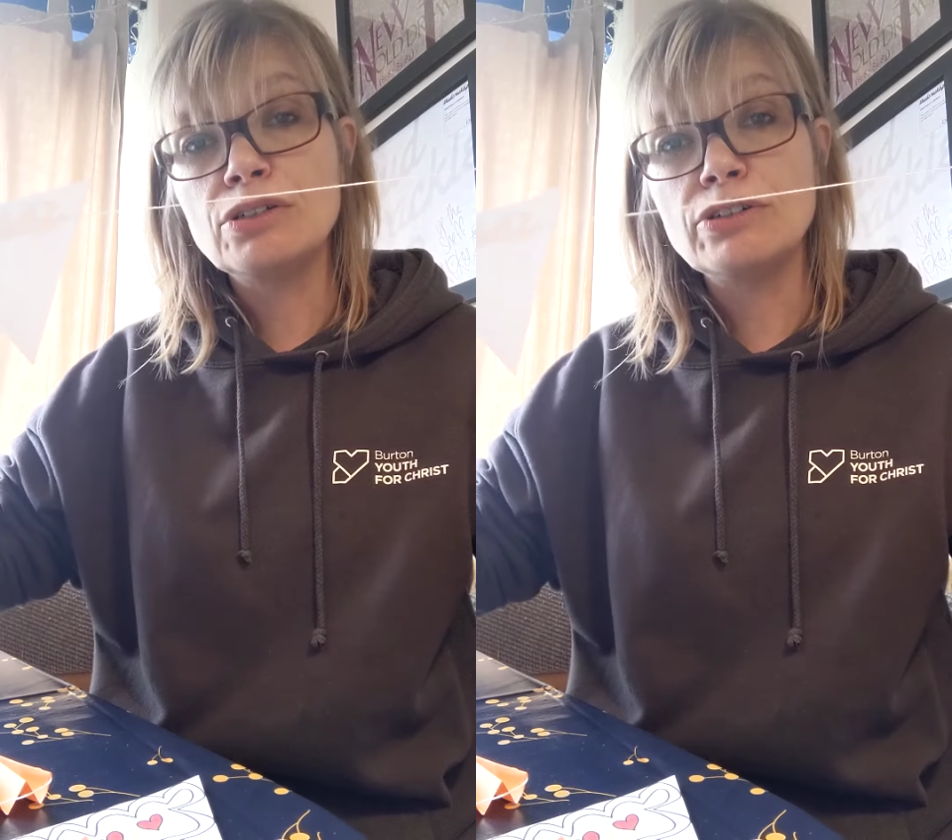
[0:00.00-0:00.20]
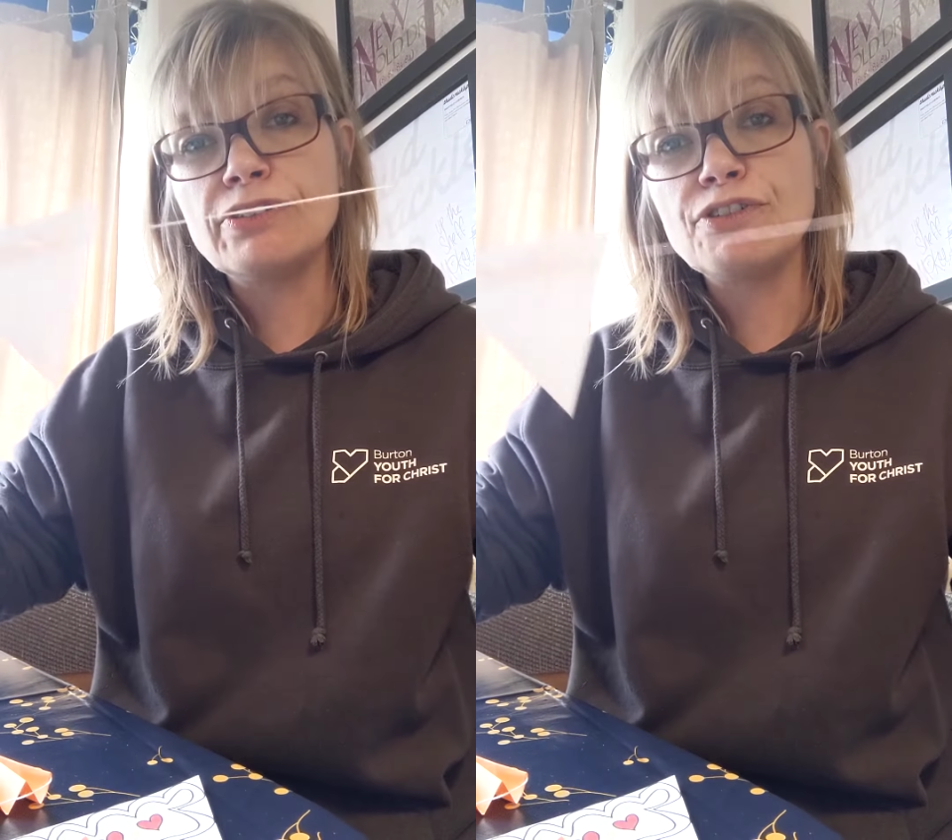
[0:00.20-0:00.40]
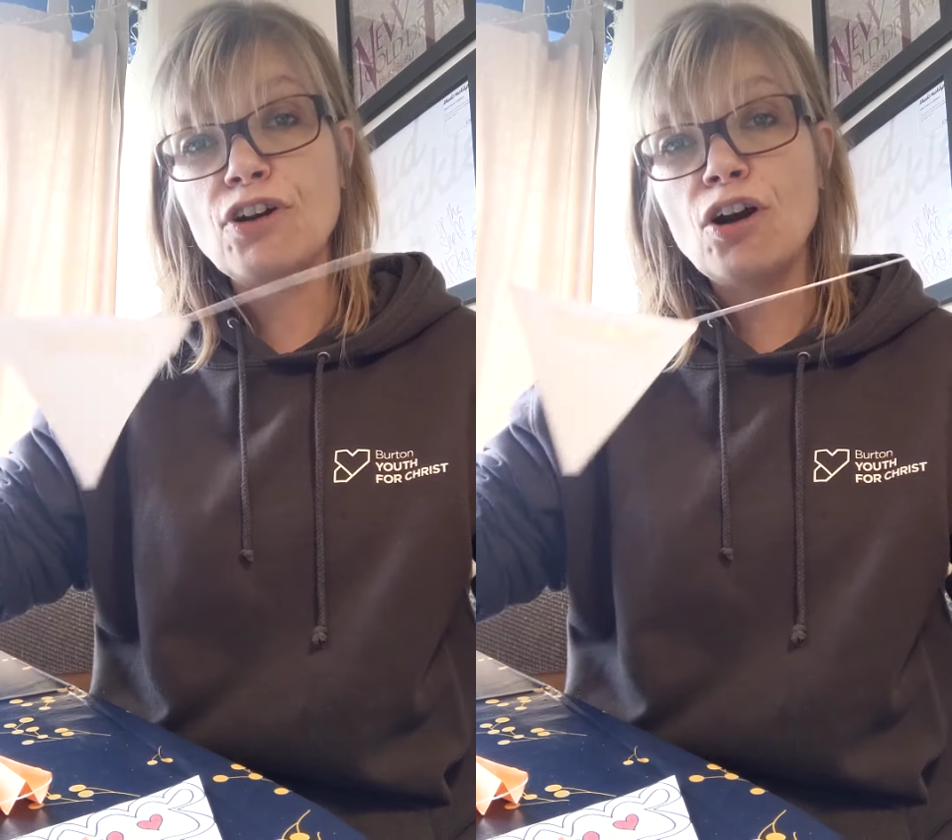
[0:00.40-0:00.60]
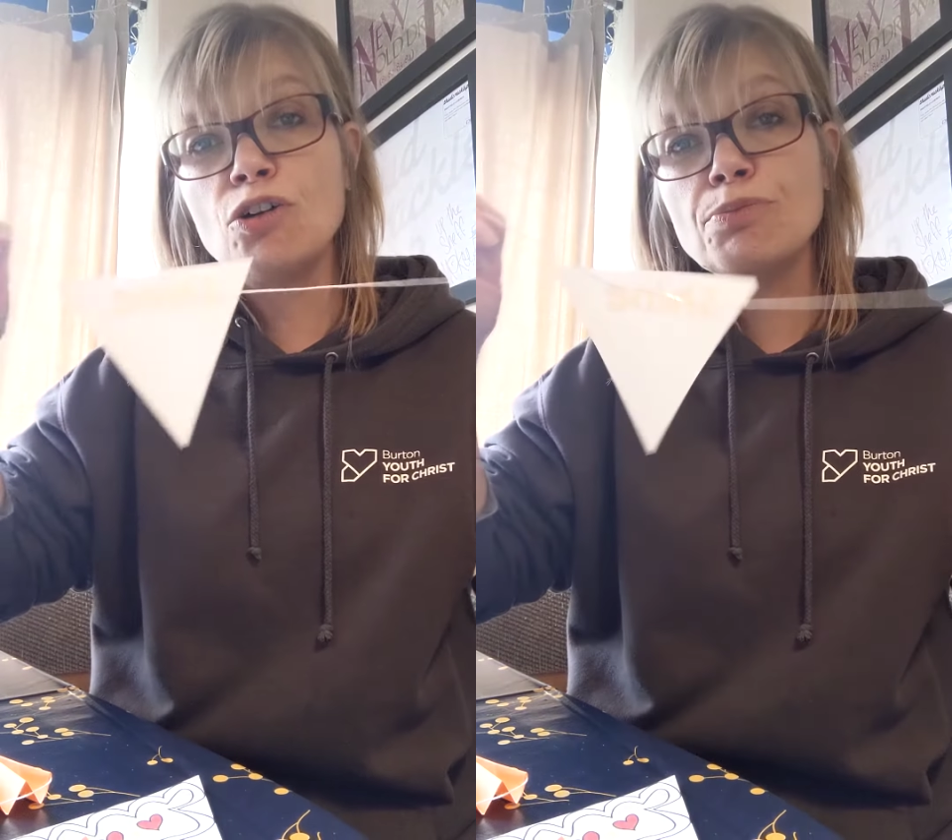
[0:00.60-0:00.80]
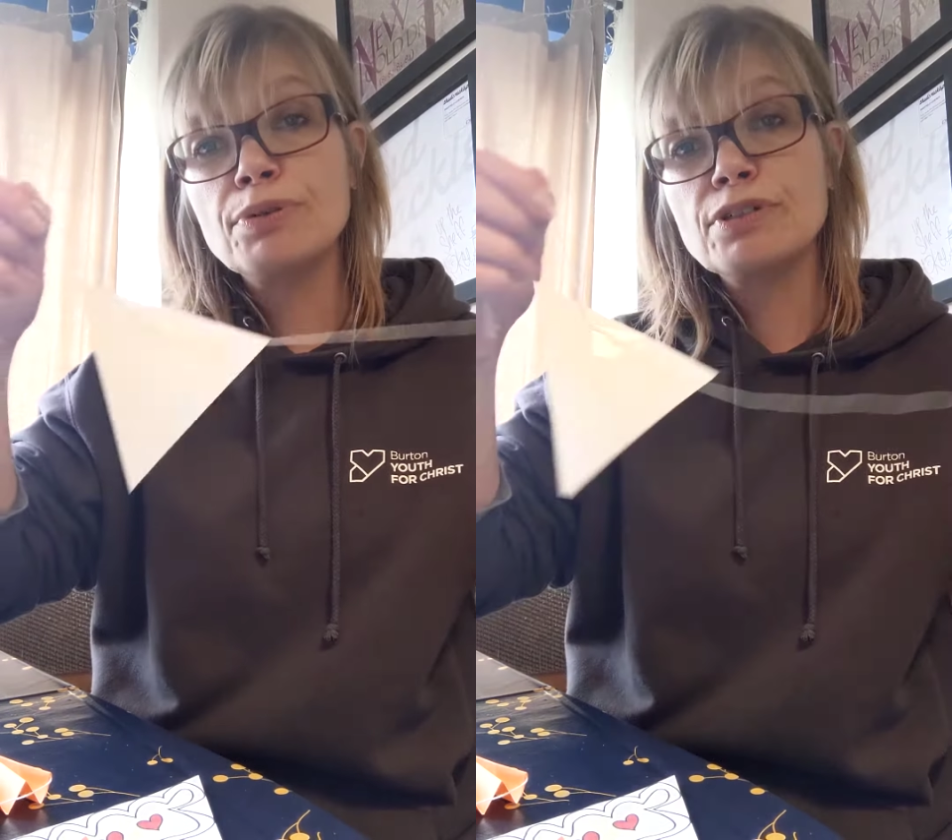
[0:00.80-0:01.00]
or if you've got
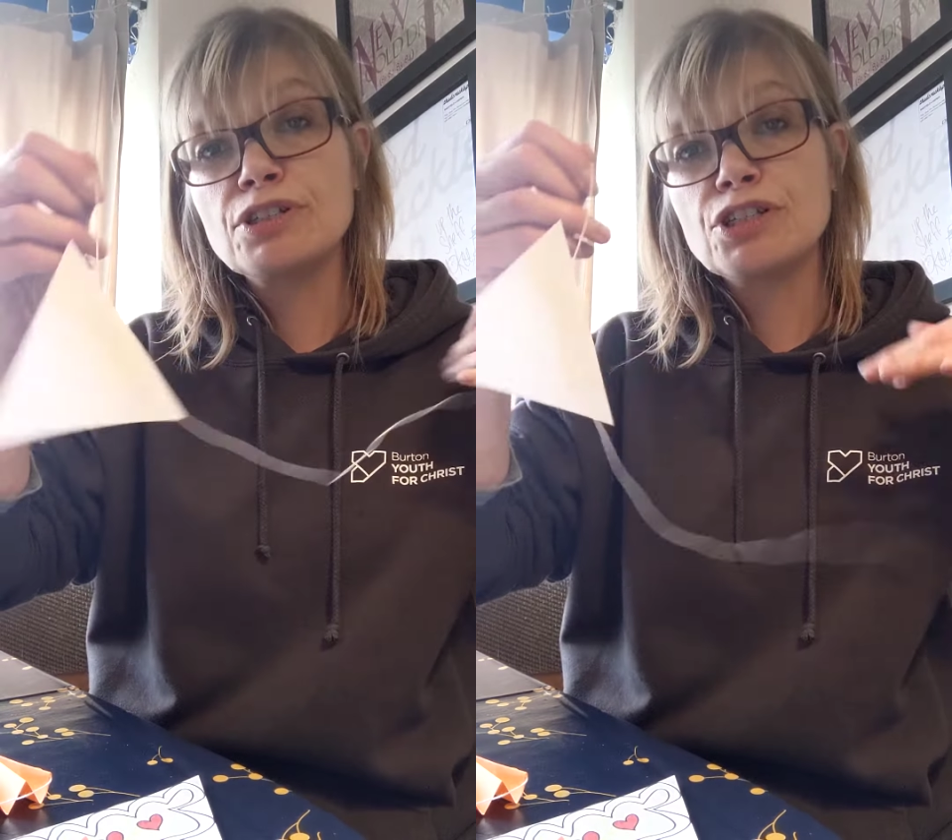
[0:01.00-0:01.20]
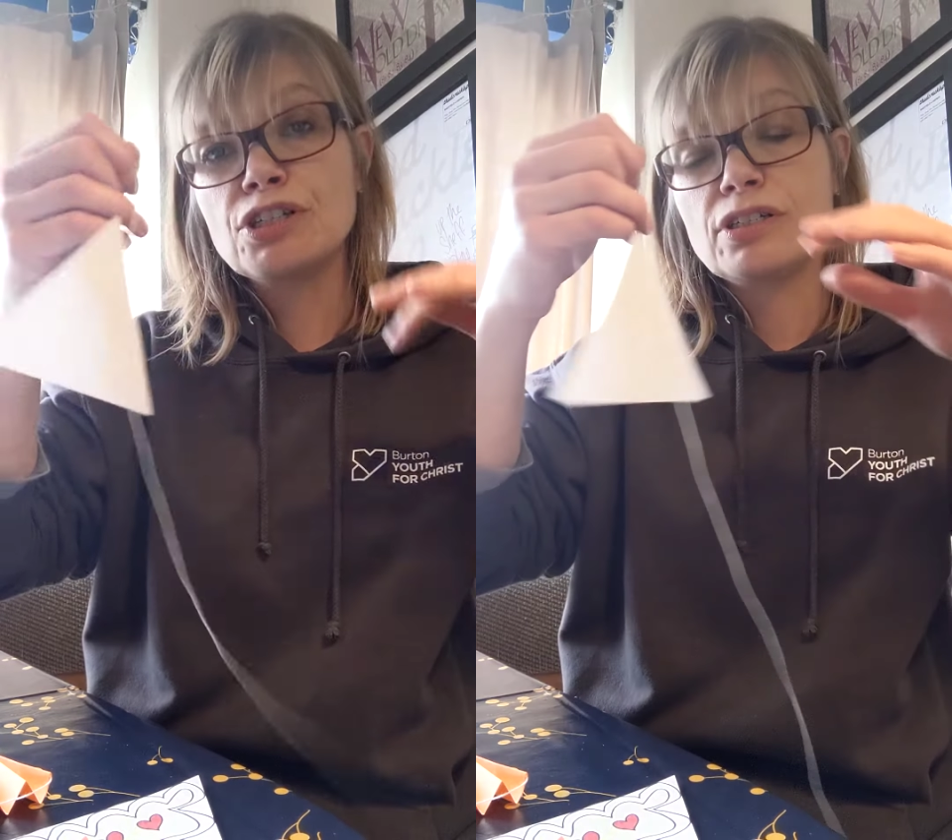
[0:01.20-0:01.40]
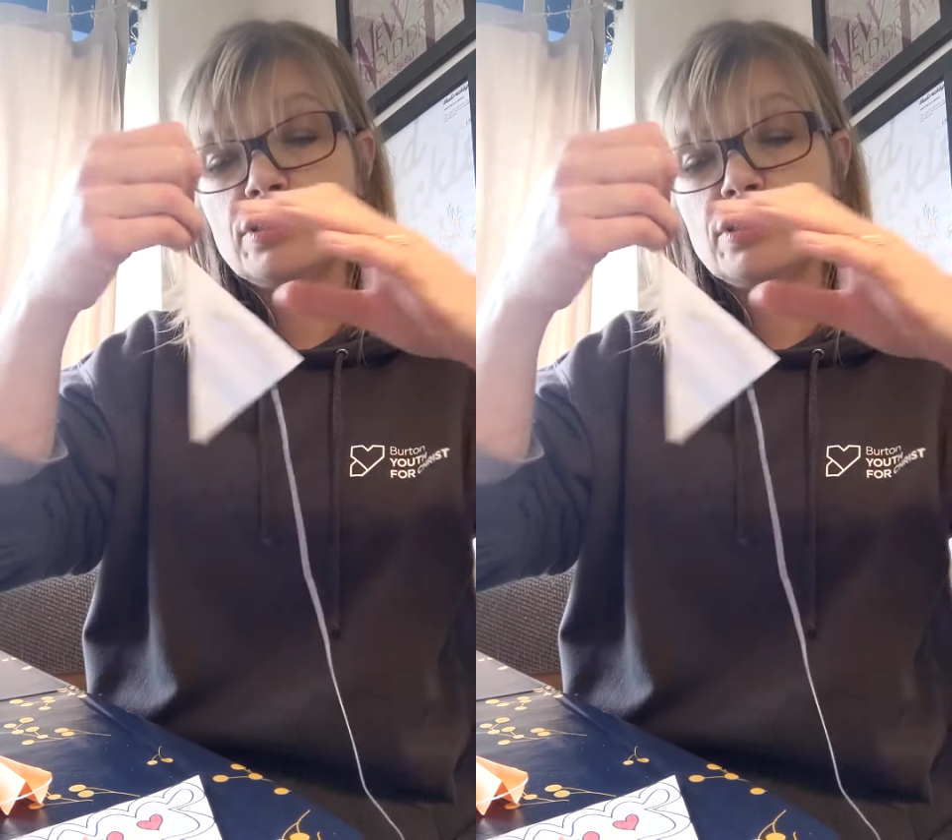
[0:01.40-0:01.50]
hole punch,